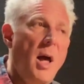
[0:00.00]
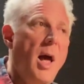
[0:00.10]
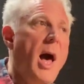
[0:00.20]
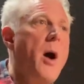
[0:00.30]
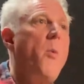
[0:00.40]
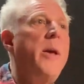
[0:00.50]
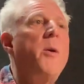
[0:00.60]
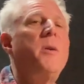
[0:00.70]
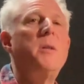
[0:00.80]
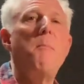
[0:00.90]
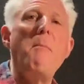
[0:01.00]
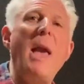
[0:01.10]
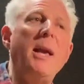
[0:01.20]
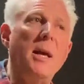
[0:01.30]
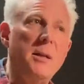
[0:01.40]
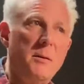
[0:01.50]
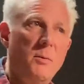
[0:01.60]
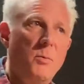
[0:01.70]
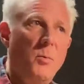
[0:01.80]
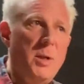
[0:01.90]
How are we going to make it?
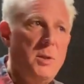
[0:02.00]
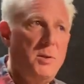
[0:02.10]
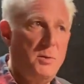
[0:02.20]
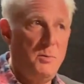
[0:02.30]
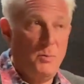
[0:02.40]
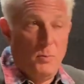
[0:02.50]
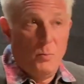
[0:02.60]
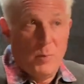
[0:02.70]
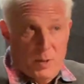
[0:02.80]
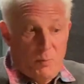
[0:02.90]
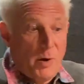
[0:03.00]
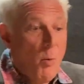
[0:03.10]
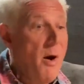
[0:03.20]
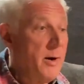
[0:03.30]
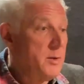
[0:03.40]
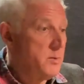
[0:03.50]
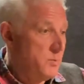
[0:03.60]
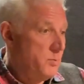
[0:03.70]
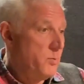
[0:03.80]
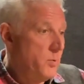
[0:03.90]
Which requires
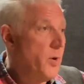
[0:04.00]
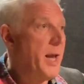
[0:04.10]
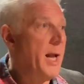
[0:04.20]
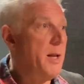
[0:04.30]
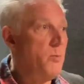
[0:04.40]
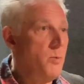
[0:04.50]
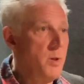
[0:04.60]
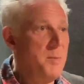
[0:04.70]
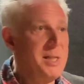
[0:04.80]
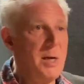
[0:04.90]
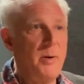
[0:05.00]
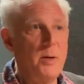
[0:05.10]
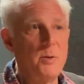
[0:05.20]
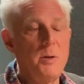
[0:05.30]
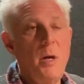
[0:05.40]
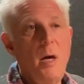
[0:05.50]
looking at the materials,